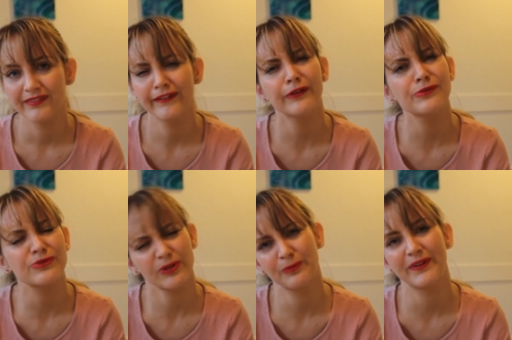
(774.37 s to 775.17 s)
There are
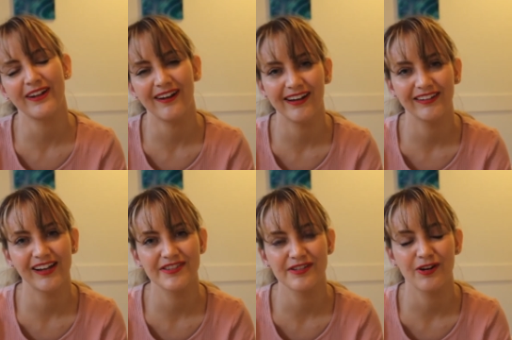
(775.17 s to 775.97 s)
so many
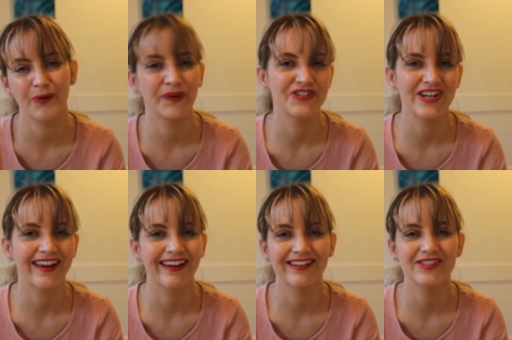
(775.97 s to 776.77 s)
highlights in
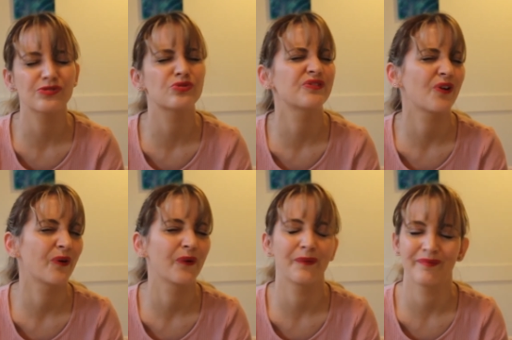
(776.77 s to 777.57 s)
ONG, just
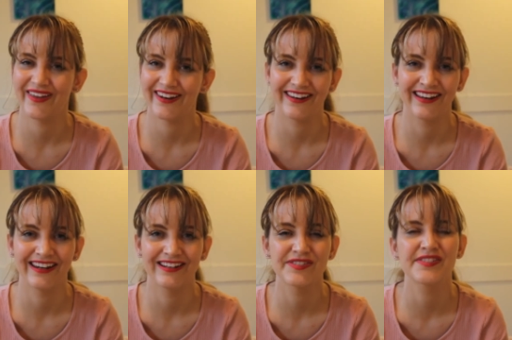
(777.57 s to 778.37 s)
so many.
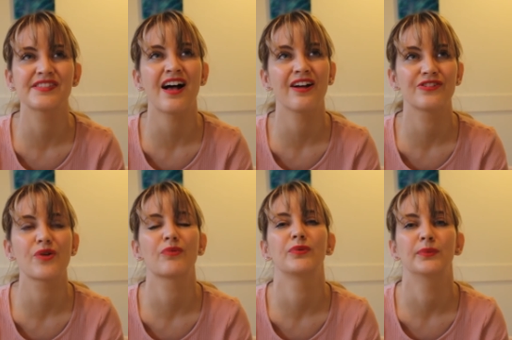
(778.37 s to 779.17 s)
It is such a
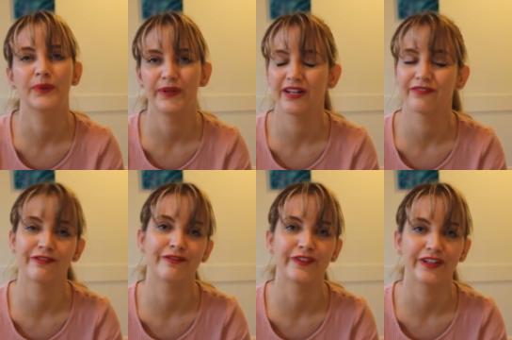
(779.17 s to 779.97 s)
rewarding and
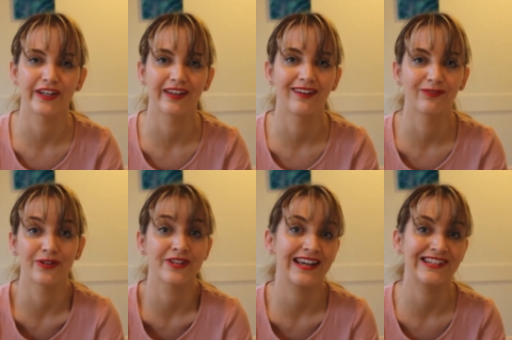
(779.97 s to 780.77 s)
fulfilling
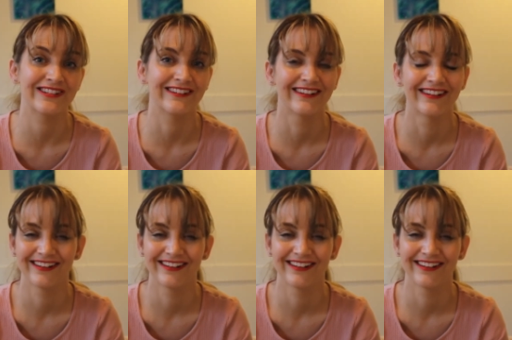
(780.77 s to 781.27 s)
rotation.